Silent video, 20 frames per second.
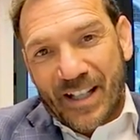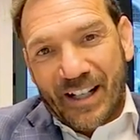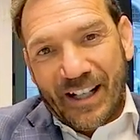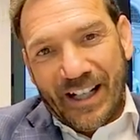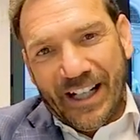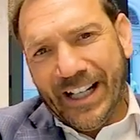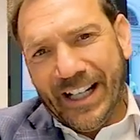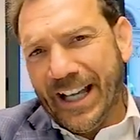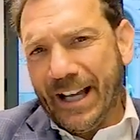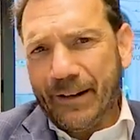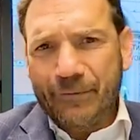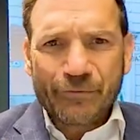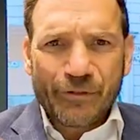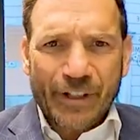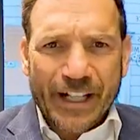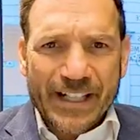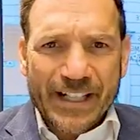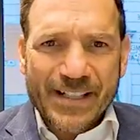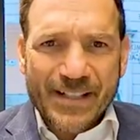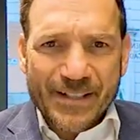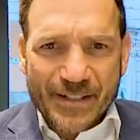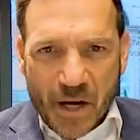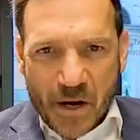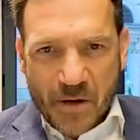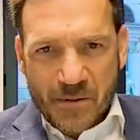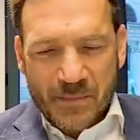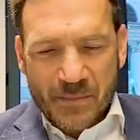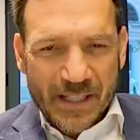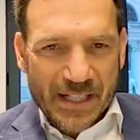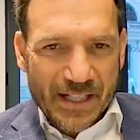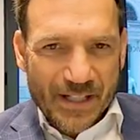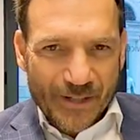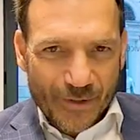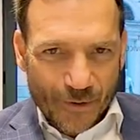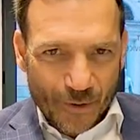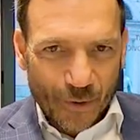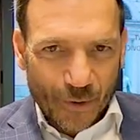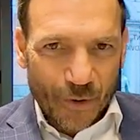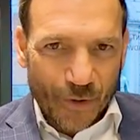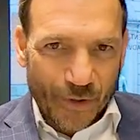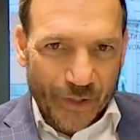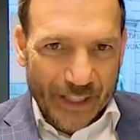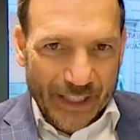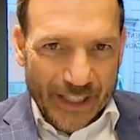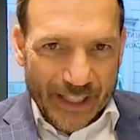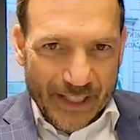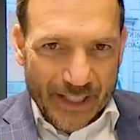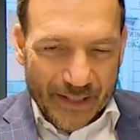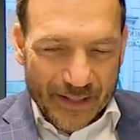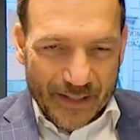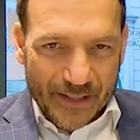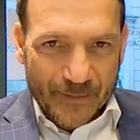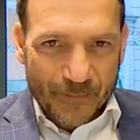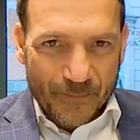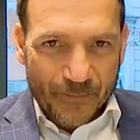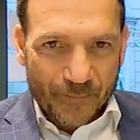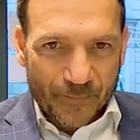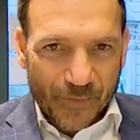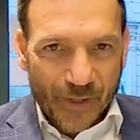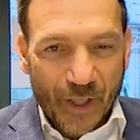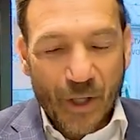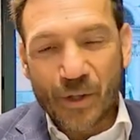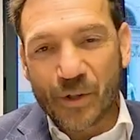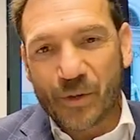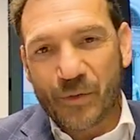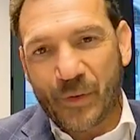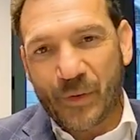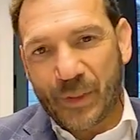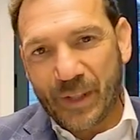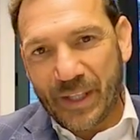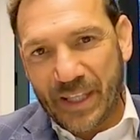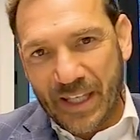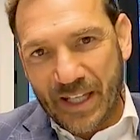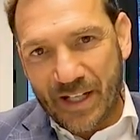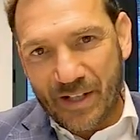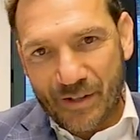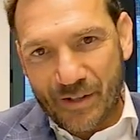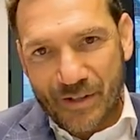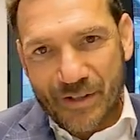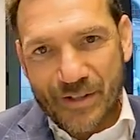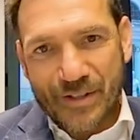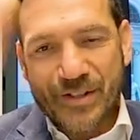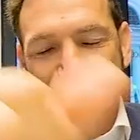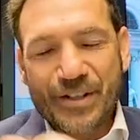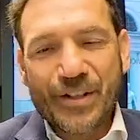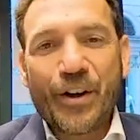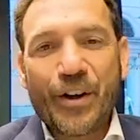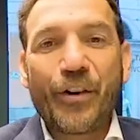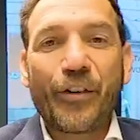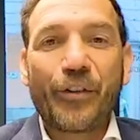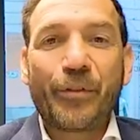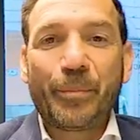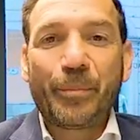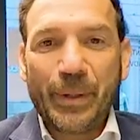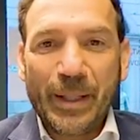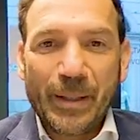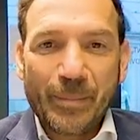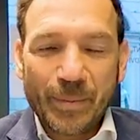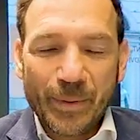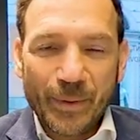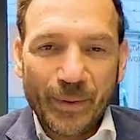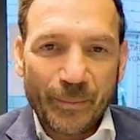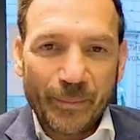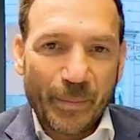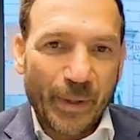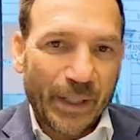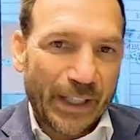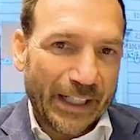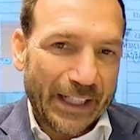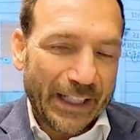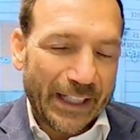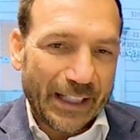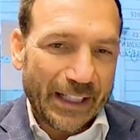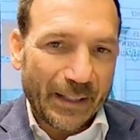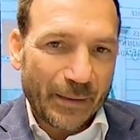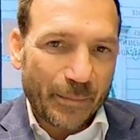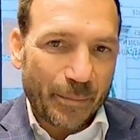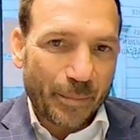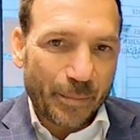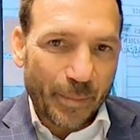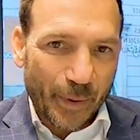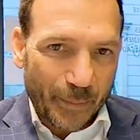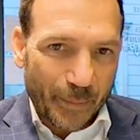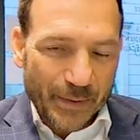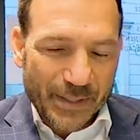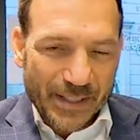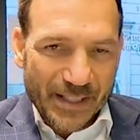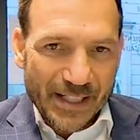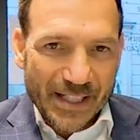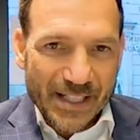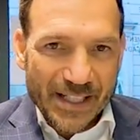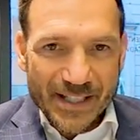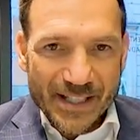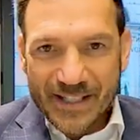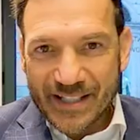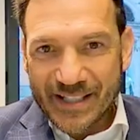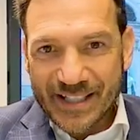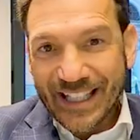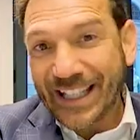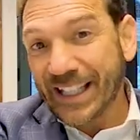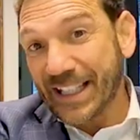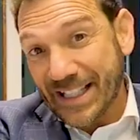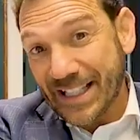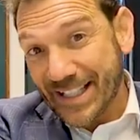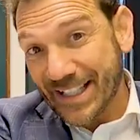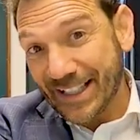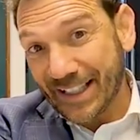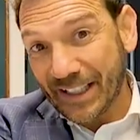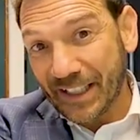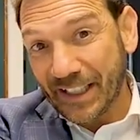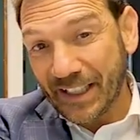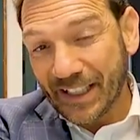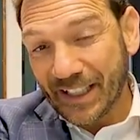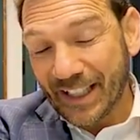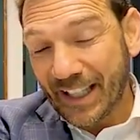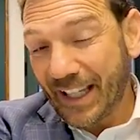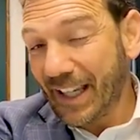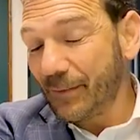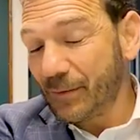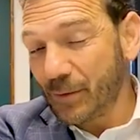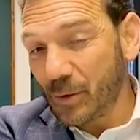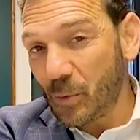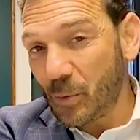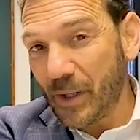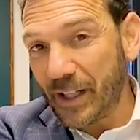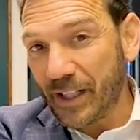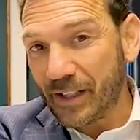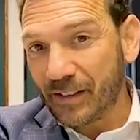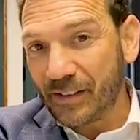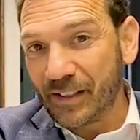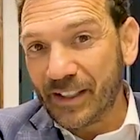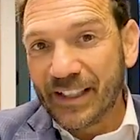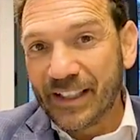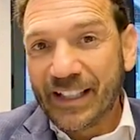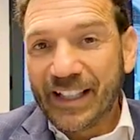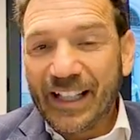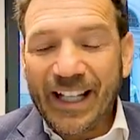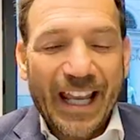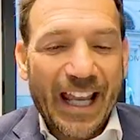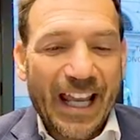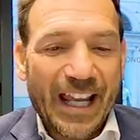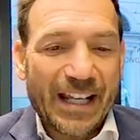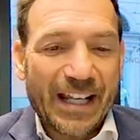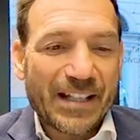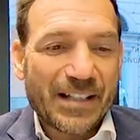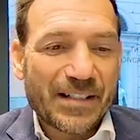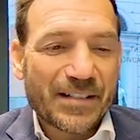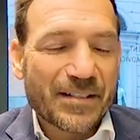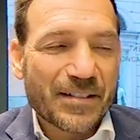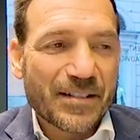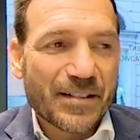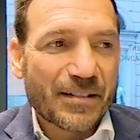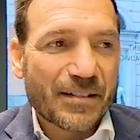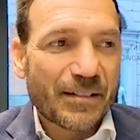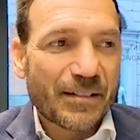I have read so many stories over the years of people buying properties in Italy, everywhere, and